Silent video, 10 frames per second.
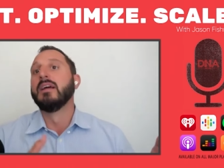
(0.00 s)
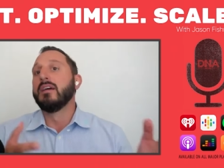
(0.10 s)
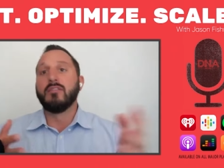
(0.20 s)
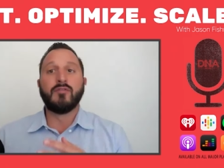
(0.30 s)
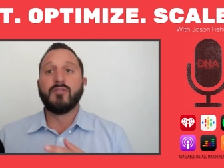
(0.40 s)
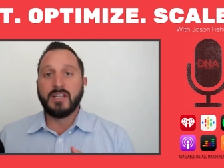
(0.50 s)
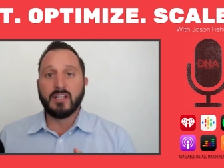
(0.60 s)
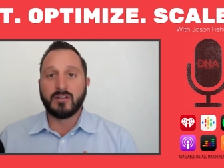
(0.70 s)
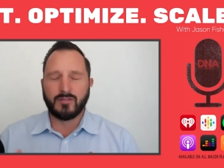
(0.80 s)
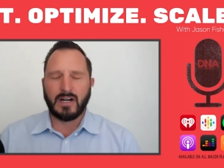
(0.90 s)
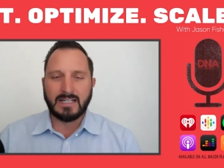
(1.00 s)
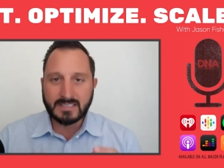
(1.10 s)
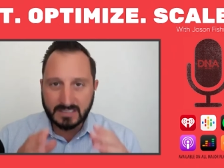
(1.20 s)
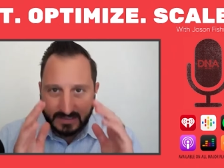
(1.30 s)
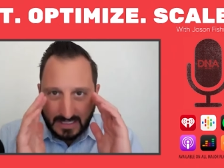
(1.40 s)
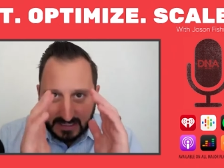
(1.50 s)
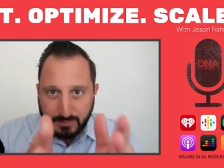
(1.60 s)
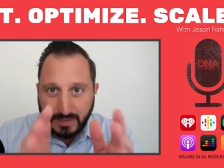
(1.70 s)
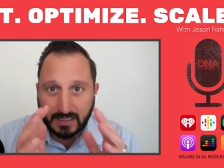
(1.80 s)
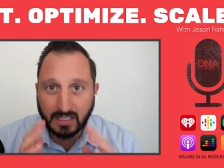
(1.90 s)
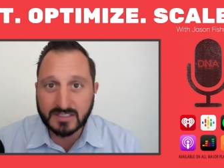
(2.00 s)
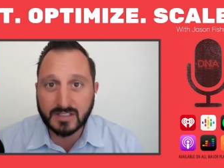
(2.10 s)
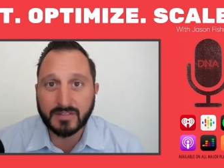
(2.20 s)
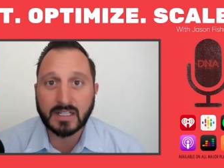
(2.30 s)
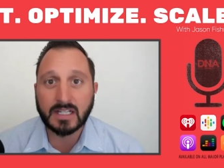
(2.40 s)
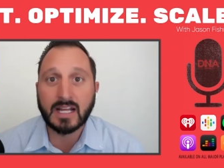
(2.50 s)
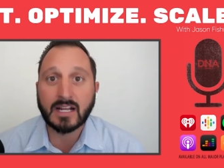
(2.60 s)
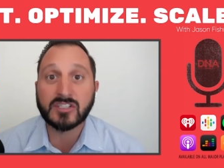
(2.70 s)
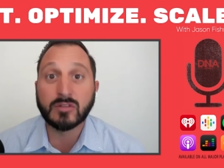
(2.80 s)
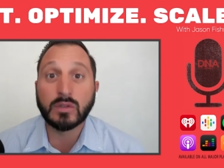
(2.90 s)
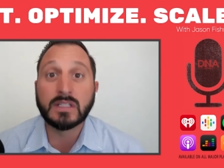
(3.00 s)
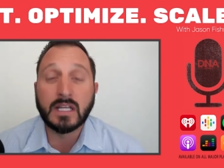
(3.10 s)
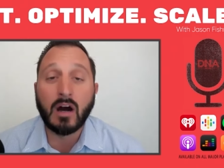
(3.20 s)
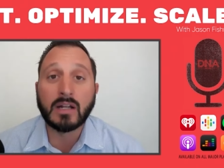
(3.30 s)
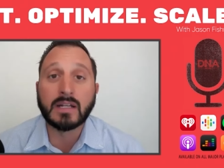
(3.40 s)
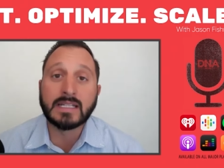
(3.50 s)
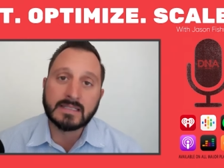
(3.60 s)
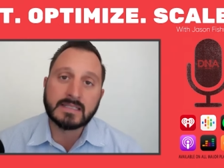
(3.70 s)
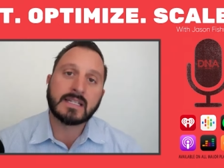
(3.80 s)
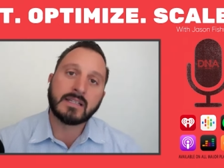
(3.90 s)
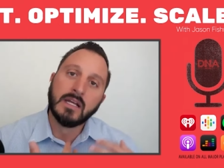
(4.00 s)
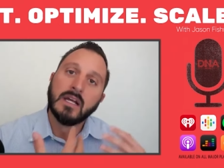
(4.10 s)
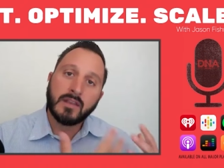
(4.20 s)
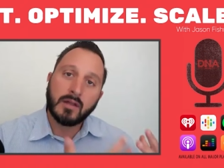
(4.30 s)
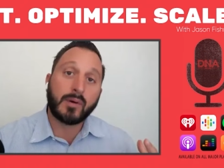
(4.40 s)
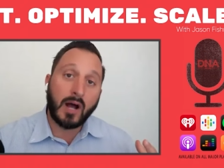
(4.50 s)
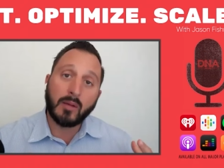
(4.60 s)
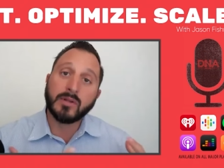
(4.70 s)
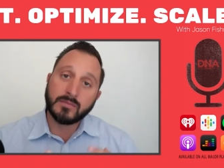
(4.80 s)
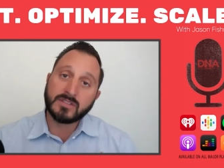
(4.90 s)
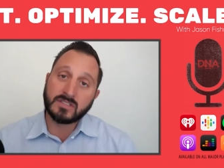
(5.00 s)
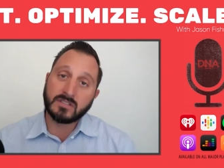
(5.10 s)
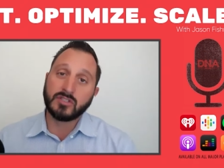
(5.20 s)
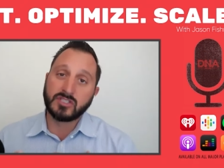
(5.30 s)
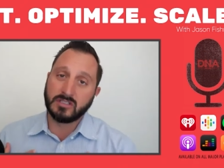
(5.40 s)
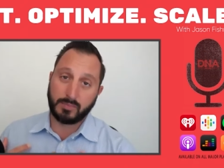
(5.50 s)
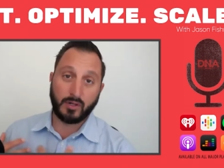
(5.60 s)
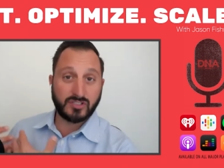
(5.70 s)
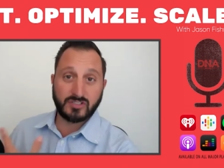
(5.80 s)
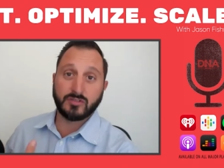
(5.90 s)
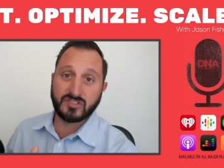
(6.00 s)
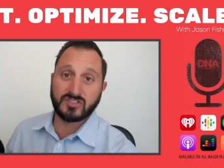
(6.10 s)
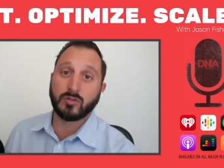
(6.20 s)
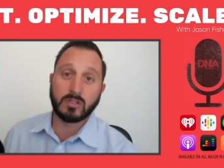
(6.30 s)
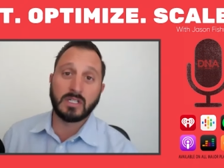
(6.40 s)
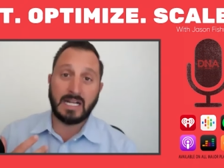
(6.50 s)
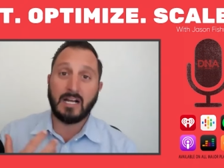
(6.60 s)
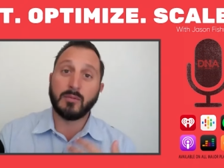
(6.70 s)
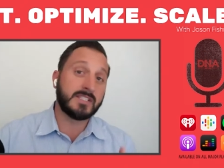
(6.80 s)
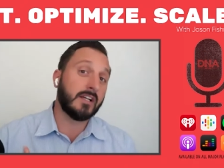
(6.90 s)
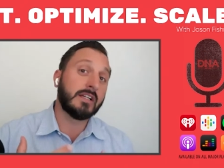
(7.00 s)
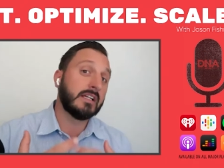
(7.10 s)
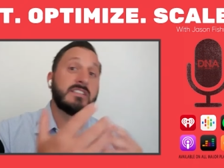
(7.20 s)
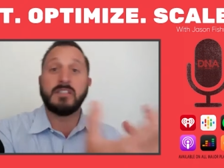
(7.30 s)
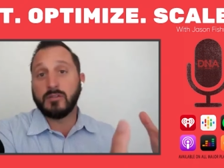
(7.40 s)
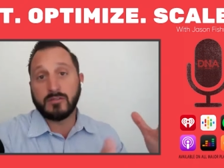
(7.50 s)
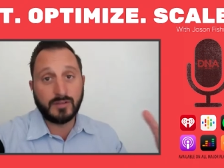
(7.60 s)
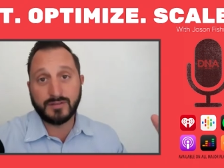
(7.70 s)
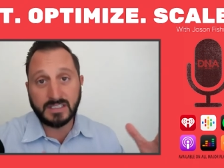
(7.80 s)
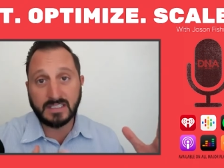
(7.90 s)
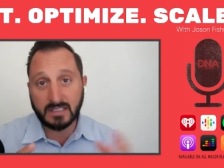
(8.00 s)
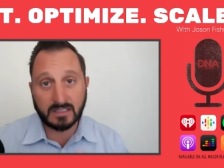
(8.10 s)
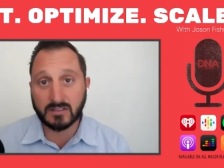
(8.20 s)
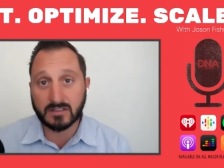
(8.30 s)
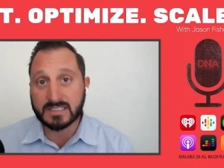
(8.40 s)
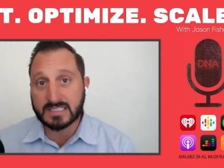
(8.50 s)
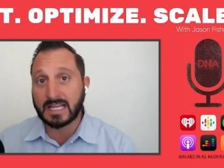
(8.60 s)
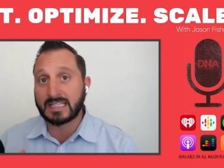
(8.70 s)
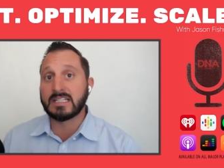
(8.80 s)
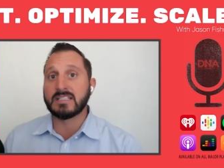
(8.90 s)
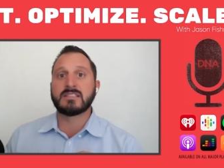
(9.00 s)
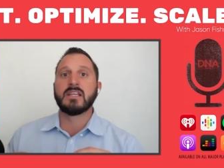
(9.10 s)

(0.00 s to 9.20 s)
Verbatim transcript: video device it's it's because of the connection with the audience and the problem the solution the personal story and how i'm telling it to you in 15 to 30 seconds